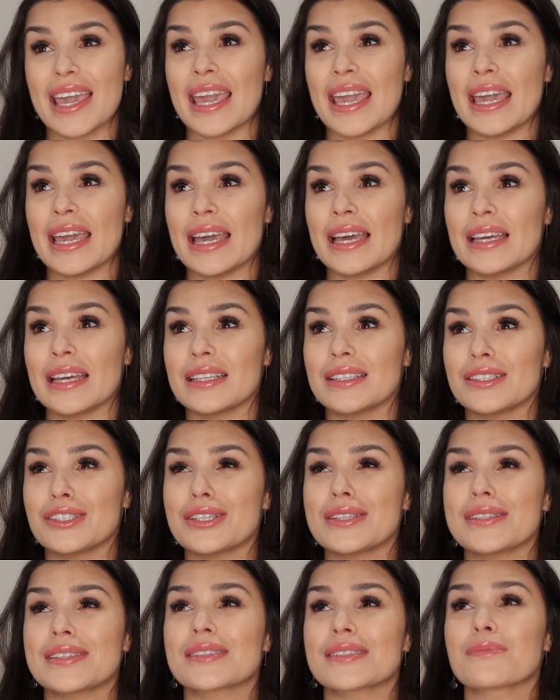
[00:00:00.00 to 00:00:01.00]
and
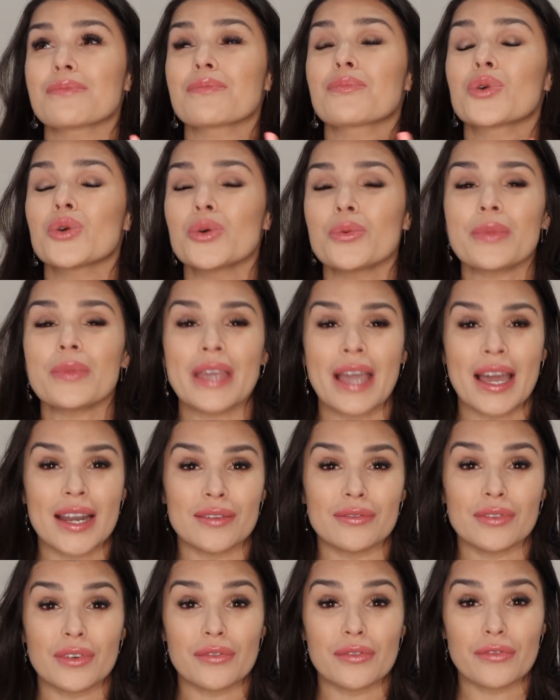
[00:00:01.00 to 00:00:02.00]
just pull me out
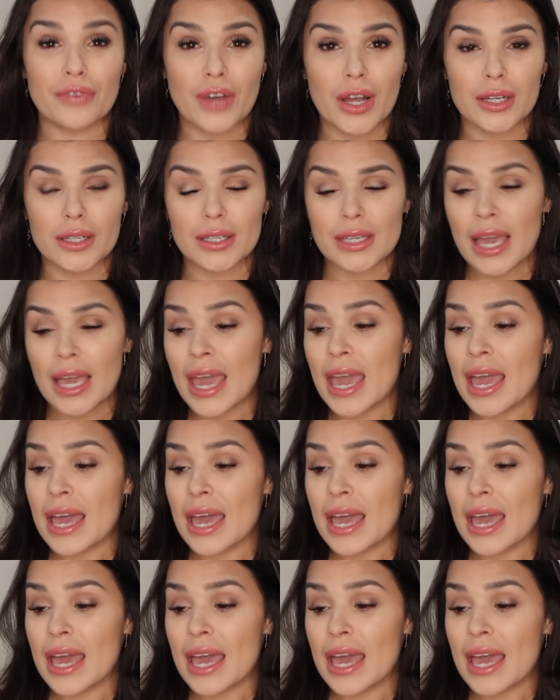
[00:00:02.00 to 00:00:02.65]
of a funk.